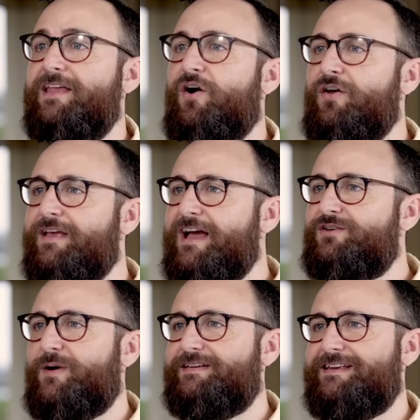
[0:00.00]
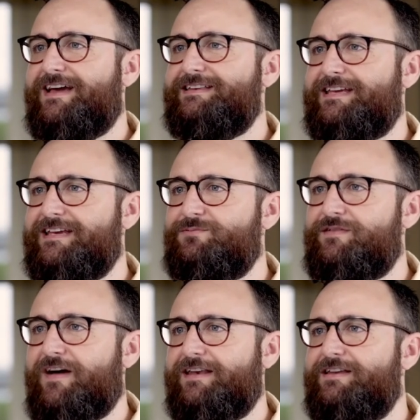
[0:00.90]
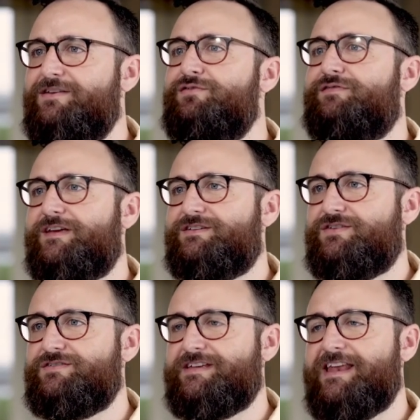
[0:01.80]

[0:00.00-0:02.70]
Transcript: In AutoCAD 2019, we've added new features